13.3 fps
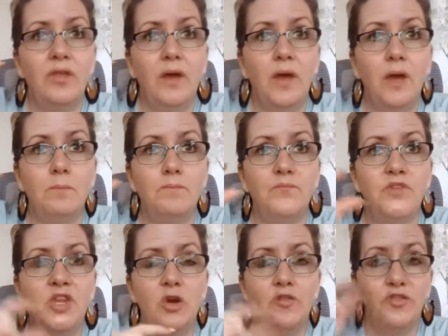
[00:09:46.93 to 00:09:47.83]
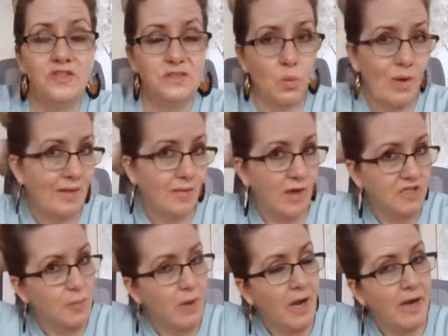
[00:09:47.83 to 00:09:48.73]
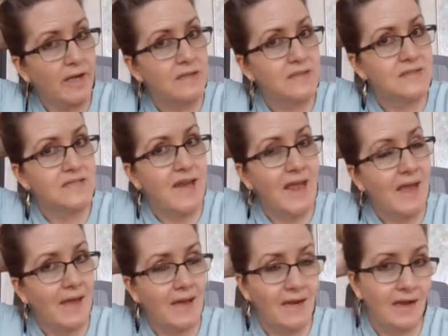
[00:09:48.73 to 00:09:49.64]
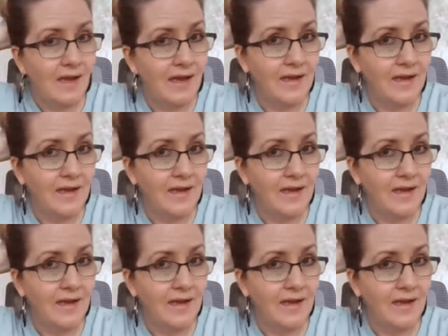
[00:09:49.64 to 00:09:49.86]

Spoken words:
if it's a weight loss product and,